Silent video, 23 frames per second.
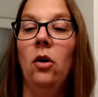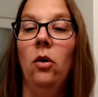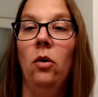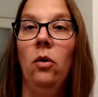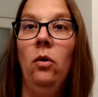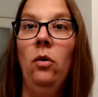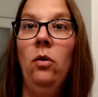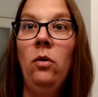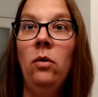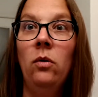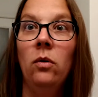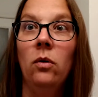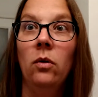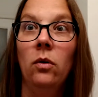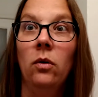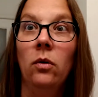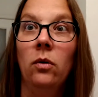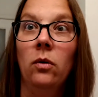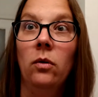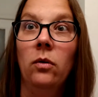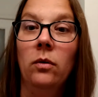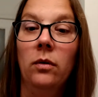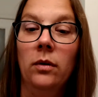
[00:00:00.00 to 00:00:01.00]
Oh.
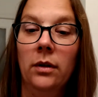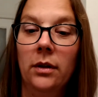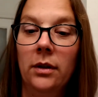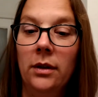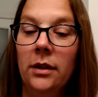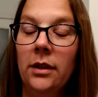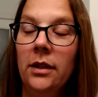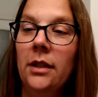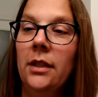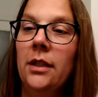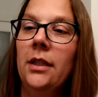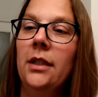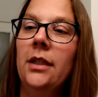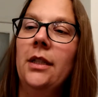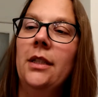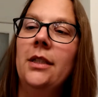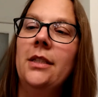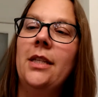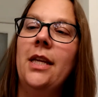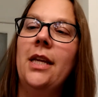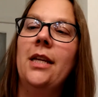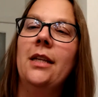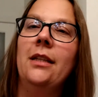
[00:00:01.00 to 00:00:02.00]

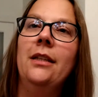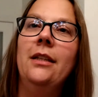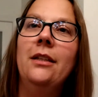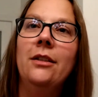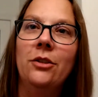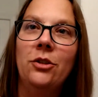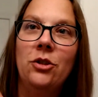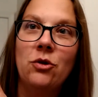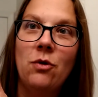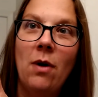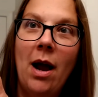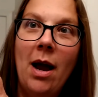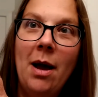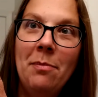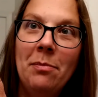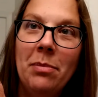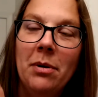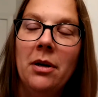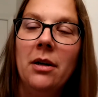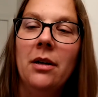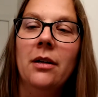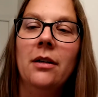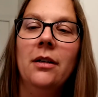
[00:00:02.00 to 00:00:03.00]
It's like a little
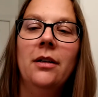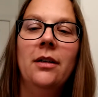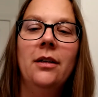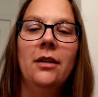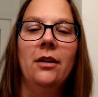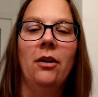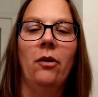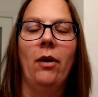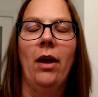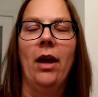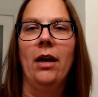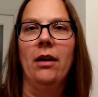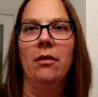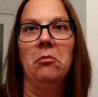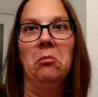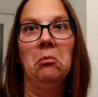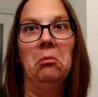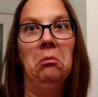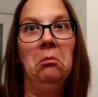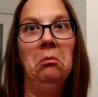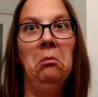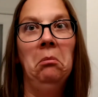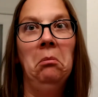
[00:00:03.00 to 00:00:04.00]
dropper. Okay.
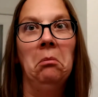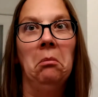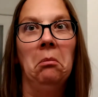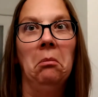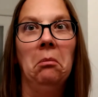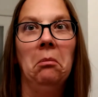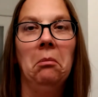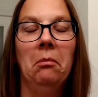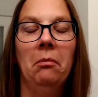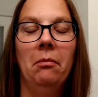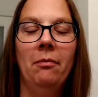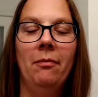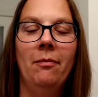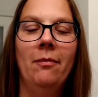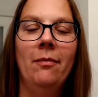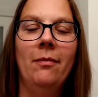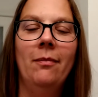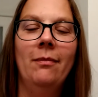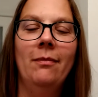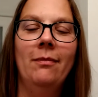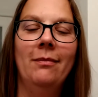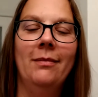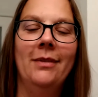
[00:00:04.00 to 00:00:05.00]
Hmm.
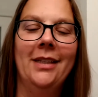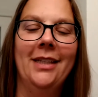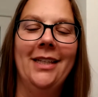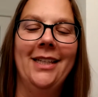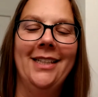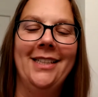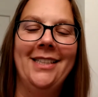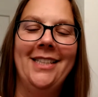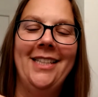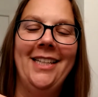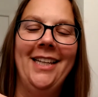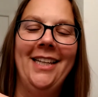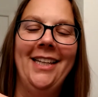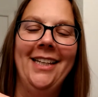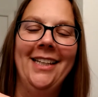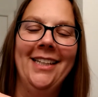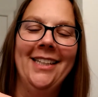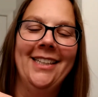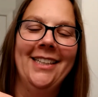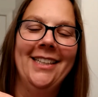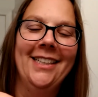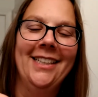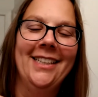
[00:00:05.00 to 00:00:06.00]
Let's see.
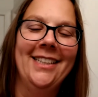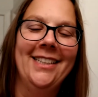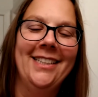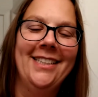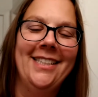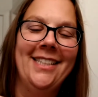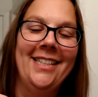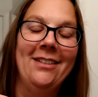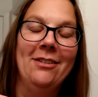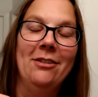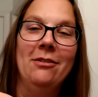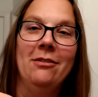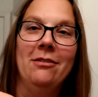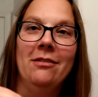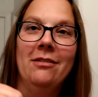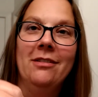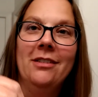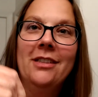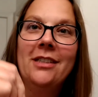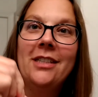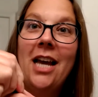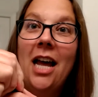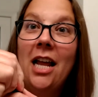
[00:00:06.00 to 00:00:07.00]
Let's see. Oh,
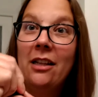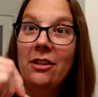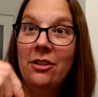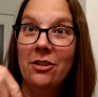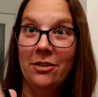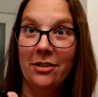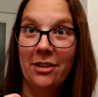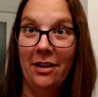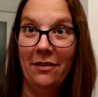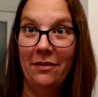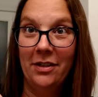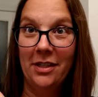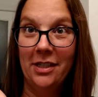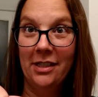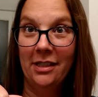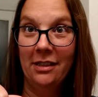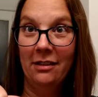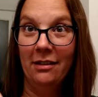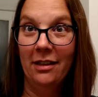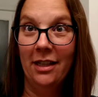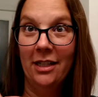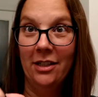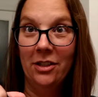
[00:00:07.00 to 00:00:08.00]
it's got a little safety
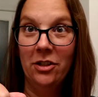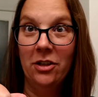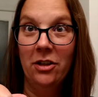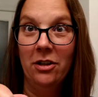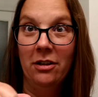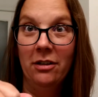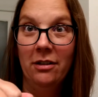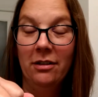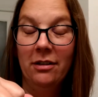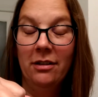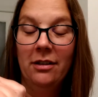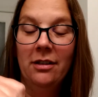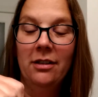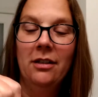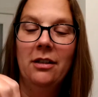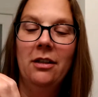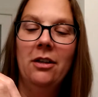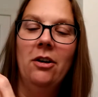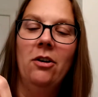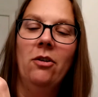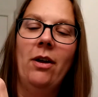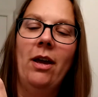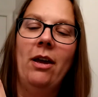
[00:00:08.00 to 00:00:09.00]
seal. That's good.
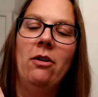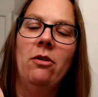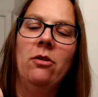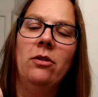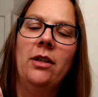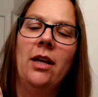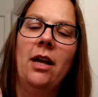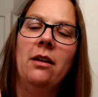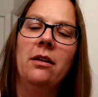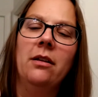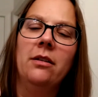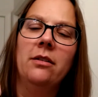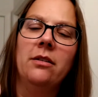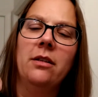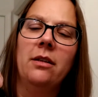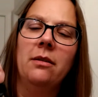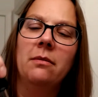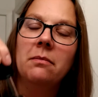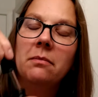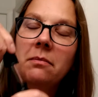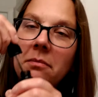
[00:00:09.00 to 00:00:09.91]
Okay, hold on. Let's see.